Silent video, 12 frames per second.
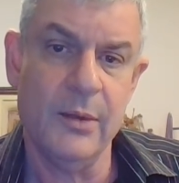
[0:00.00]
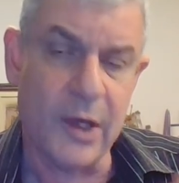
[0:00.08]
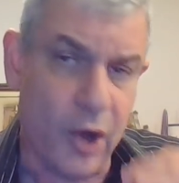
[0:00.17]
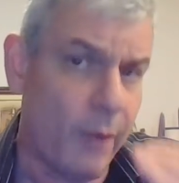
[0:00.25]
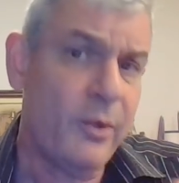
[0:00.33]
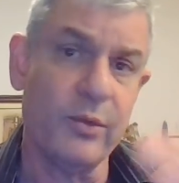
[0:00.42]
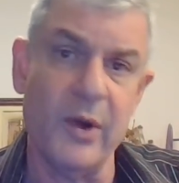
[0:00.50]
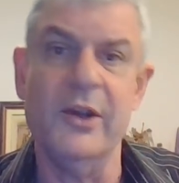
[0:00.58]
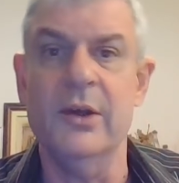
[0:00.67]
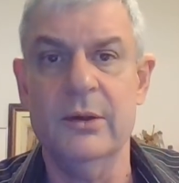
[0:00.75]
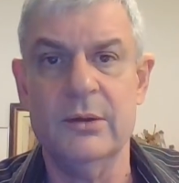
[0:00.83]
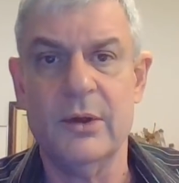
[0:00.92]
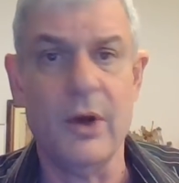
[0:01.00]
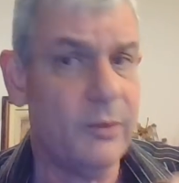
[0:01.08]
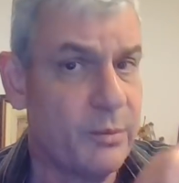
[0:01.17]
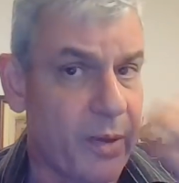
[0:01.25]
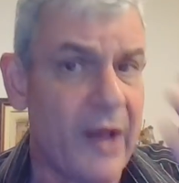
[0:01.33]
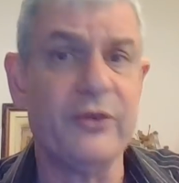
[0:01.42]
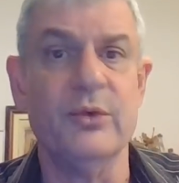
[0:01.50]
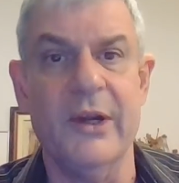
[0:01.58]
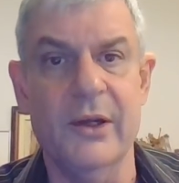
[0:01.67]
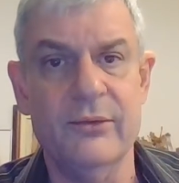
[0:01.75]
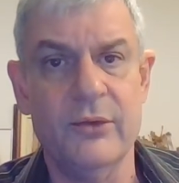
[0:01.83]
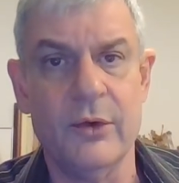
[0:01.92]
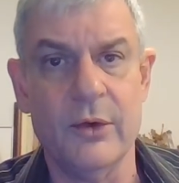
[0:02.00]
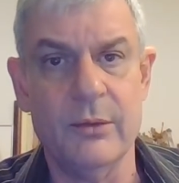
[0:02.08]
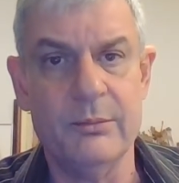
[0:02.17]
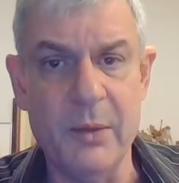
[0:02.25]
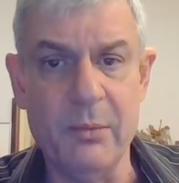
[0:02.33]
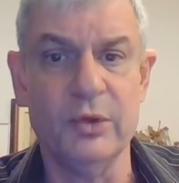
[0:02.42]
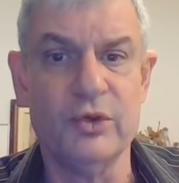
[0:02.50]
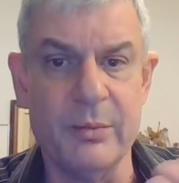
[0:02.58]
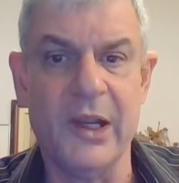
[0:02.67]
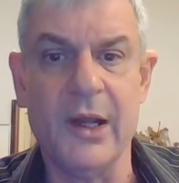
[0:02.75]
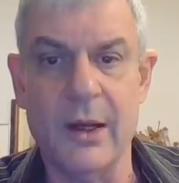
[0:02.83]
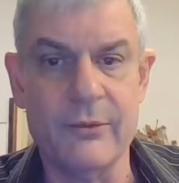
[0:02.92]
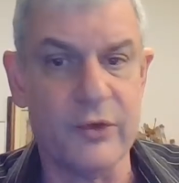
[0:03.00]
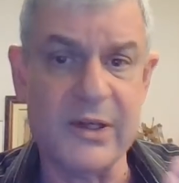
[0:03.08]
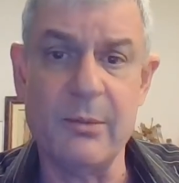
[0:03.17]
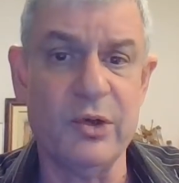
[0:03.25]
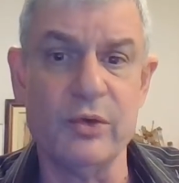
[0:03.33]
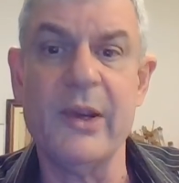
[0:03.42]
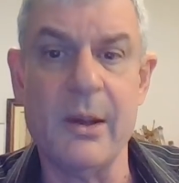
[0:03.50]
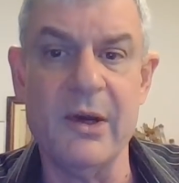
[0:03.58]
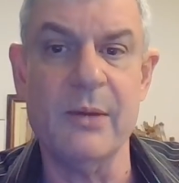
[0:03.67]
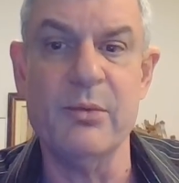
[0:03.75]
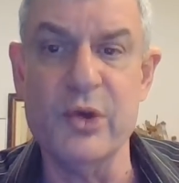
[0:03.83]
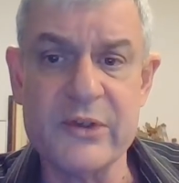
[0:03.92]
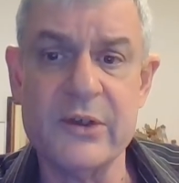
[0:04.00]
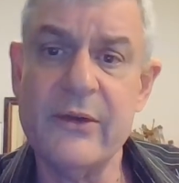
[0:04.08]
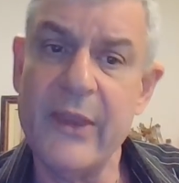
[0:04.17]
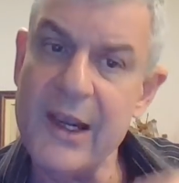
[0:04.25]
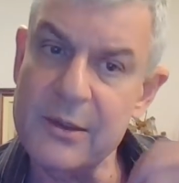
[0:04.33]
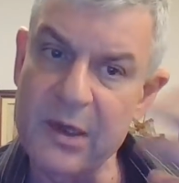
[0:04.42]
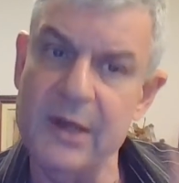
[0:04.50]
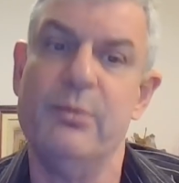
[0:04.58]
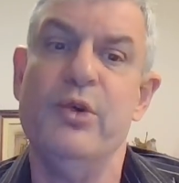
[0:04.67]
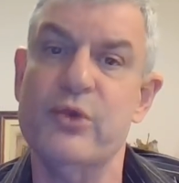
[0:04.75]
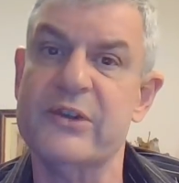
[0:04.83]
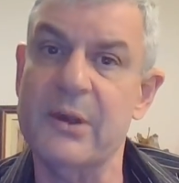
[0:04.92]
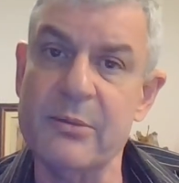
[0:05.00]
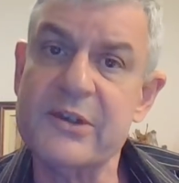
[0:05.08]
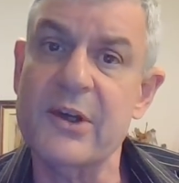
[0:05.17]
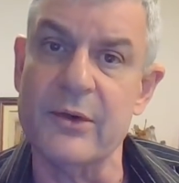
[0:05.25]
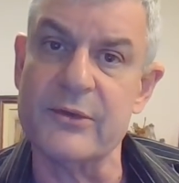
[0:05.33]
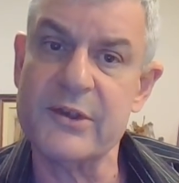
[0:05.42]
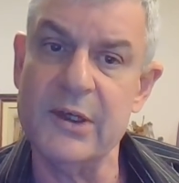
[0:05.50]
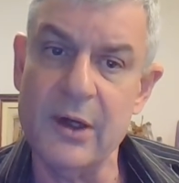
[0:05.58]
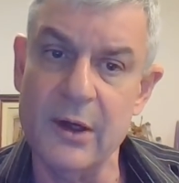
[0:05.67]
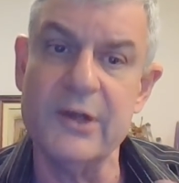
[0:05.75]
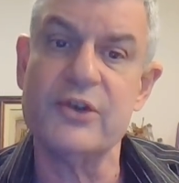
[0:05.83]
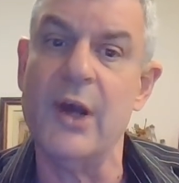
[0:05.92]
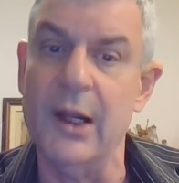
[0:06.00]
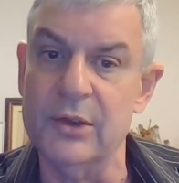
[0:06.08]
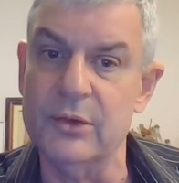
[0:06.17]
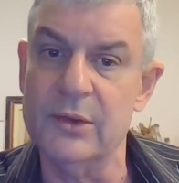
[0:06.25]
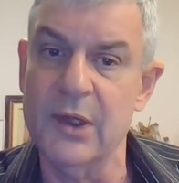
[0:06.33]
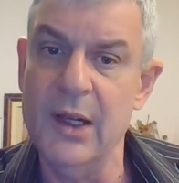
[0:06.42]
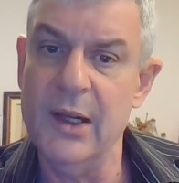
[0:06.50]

A common way, common pathway for someone to become an abuser, they had been abused themselves in early childhood.